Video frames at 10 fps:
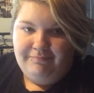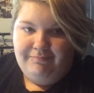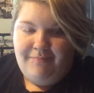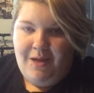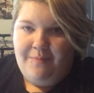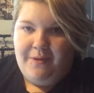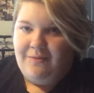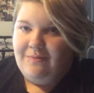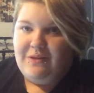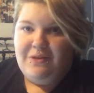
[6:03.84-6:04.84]

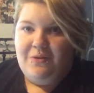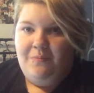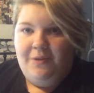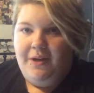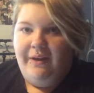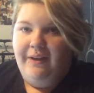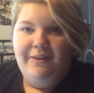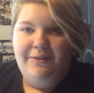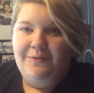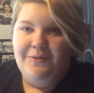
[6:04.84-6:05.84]
maybe somebody
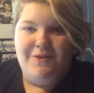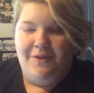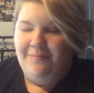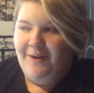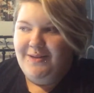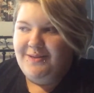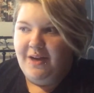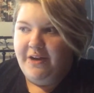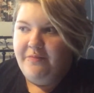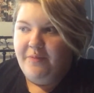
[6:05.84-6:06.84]
was on my
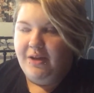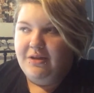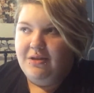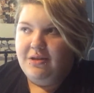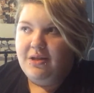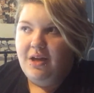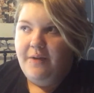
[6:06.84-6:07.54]
side, because